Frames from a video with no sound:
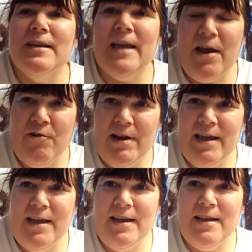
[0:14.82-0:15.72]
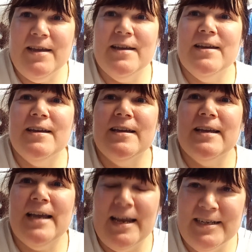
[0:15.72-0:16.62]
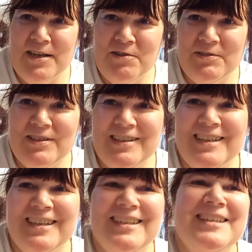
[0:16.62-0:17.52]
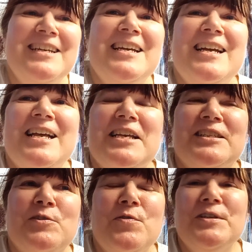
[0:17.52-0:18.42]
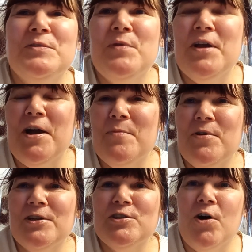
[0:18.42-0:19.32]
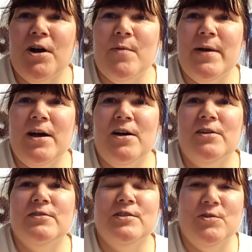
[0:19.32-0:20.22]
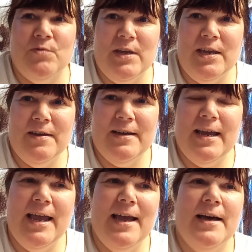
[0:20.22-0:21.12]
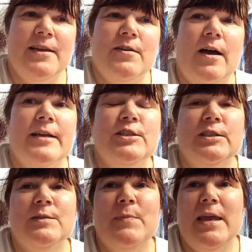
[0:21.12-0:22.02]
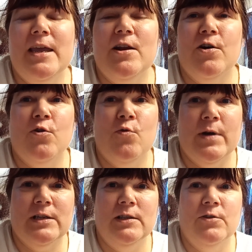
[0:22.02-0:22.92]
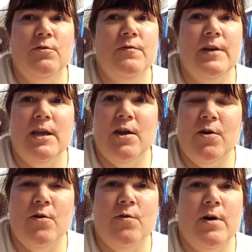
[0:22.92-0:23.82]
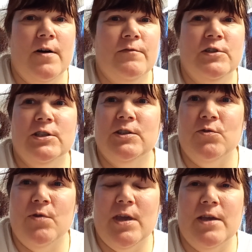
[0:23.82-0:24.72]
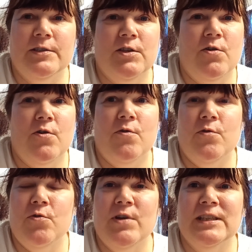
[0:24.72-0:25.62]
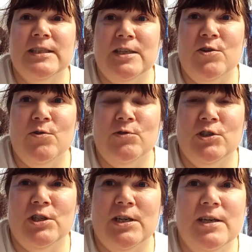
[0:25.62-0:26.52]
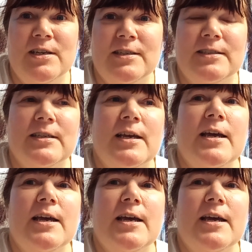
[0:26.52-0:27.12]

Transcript: Caturday Cat Tales. So this week I'm going to talk about Zuki, and I just made a quick little video of just Zuki so you can see who she is.